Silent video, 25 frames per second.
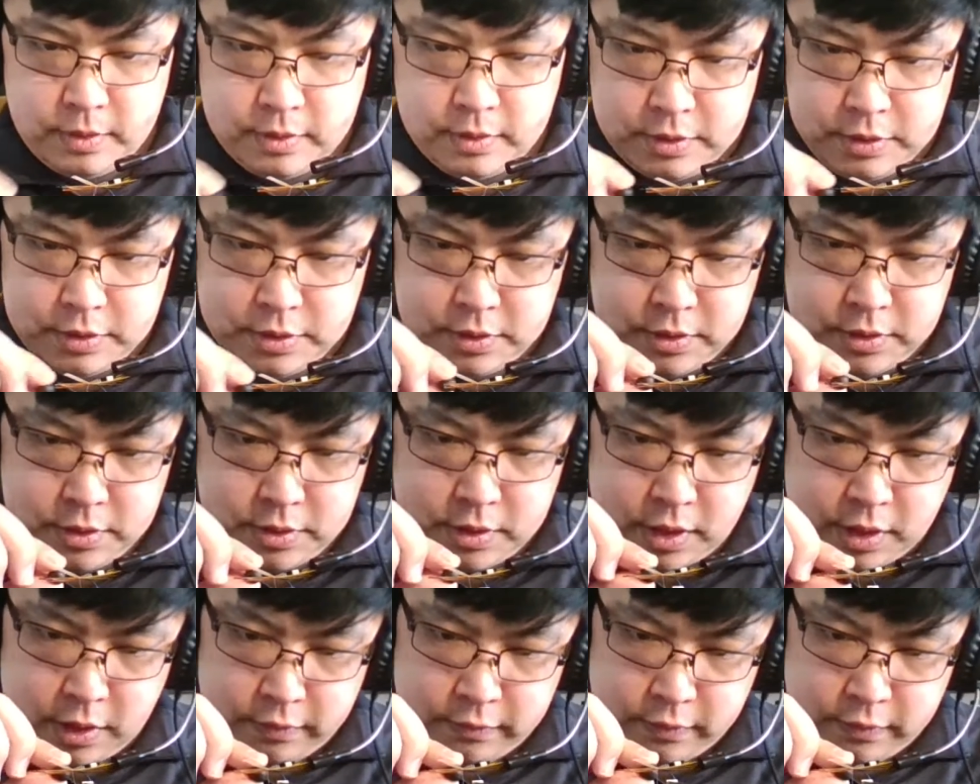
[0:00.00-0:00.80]

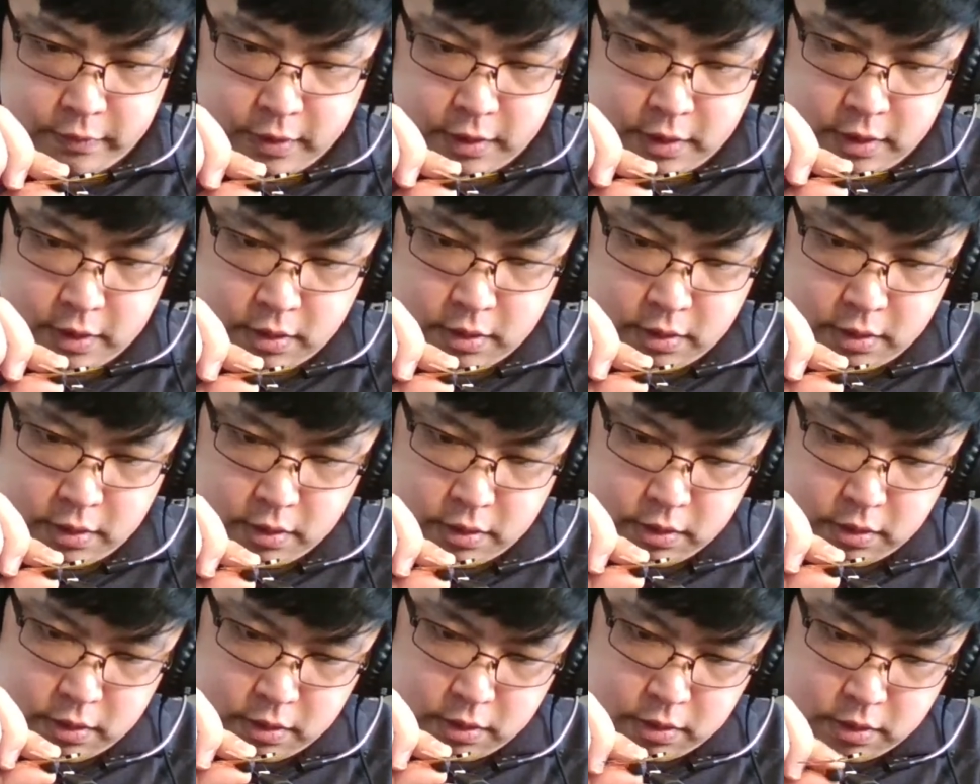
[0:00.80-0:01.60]
Sorry for that. Like
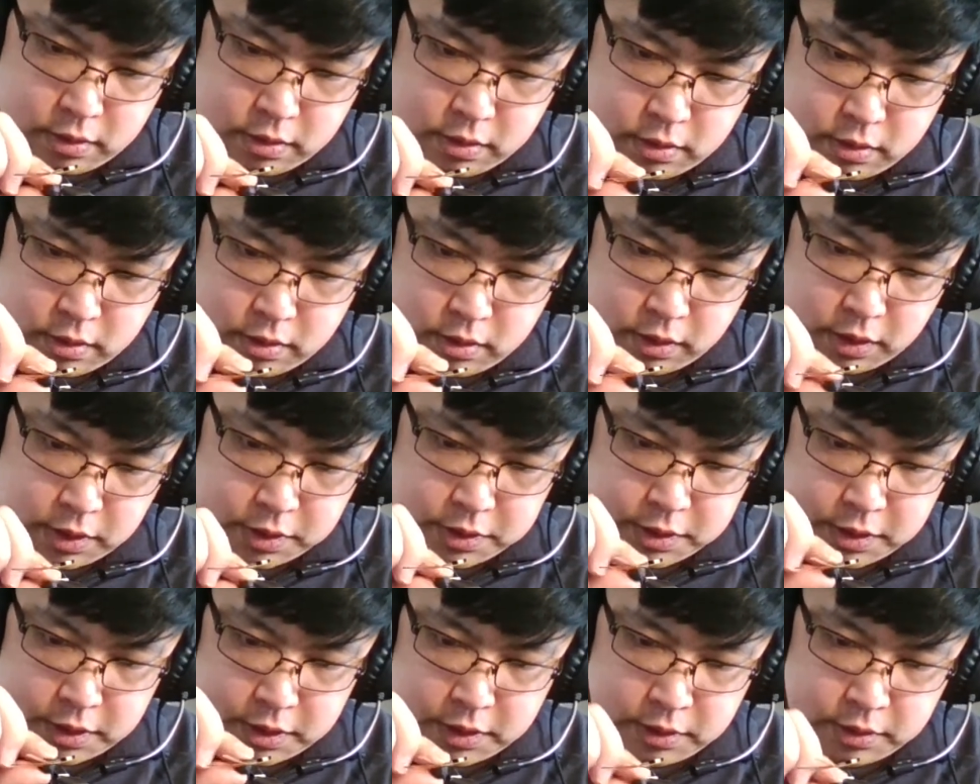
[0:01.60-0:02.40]

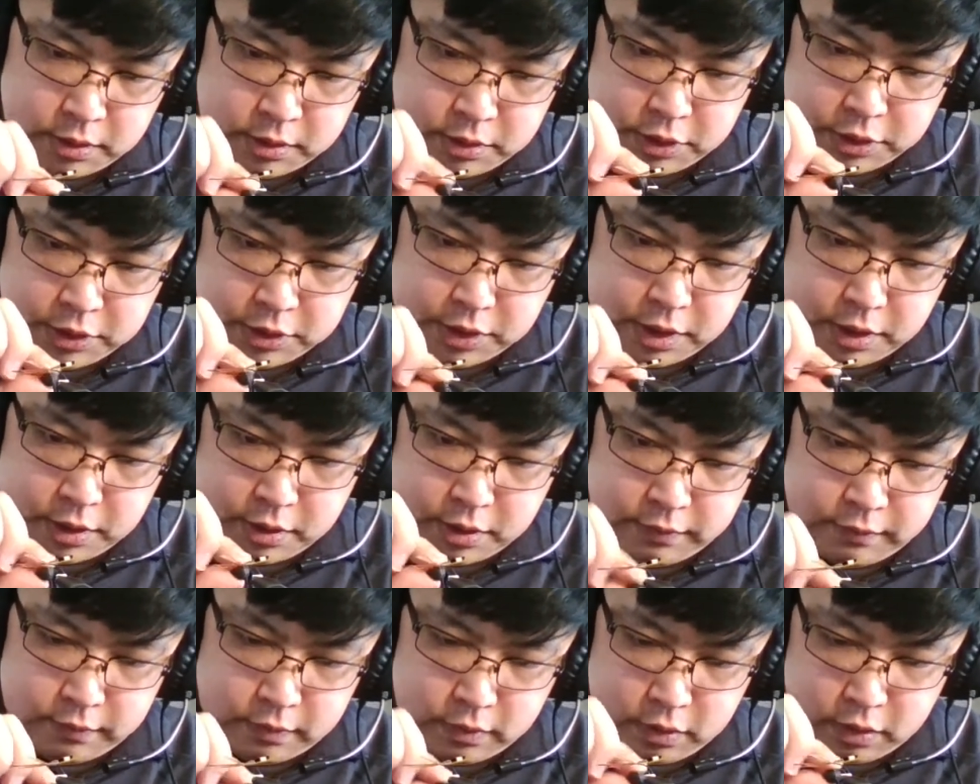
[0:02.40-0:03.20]
I said, just getting
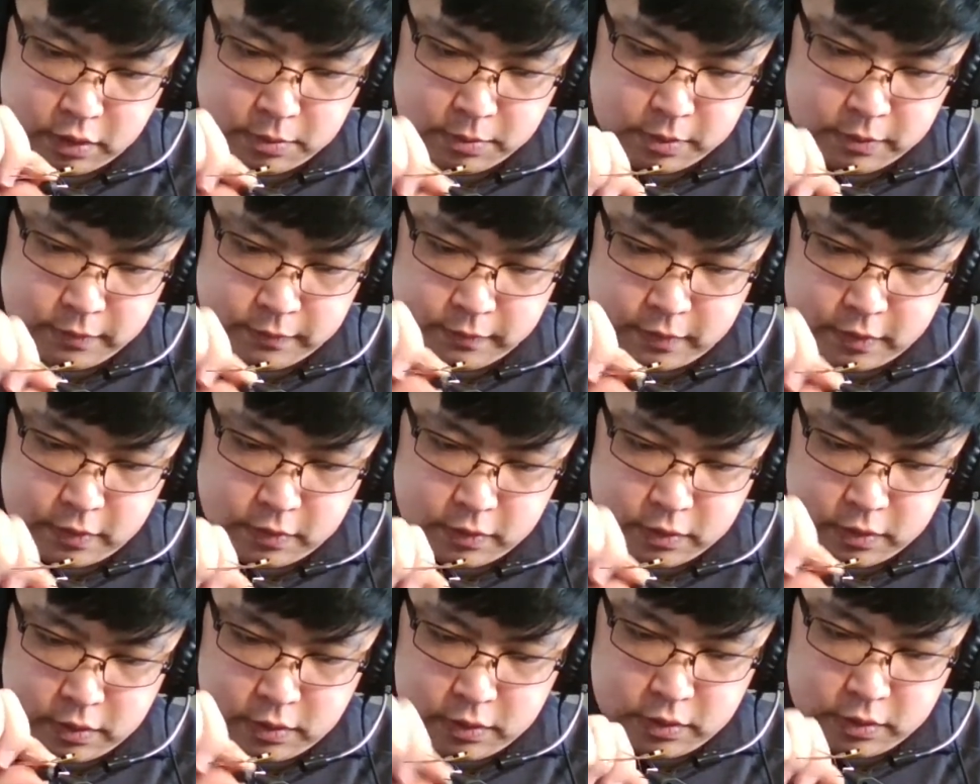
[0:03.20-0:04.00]
over a little bit of a
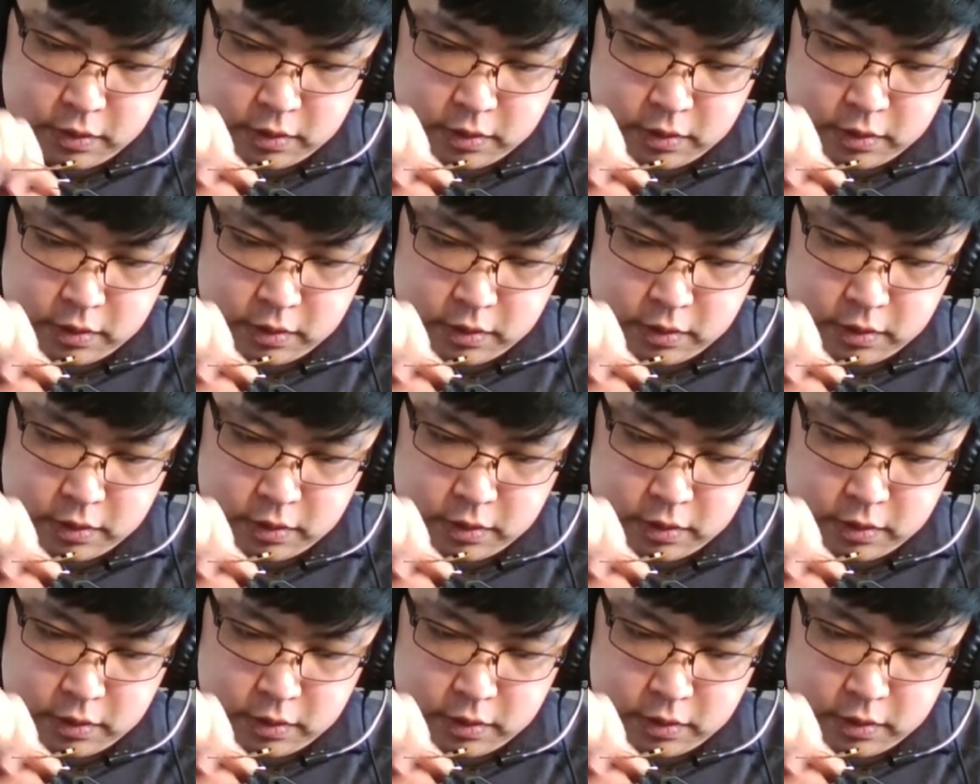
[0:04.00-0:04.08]
cold.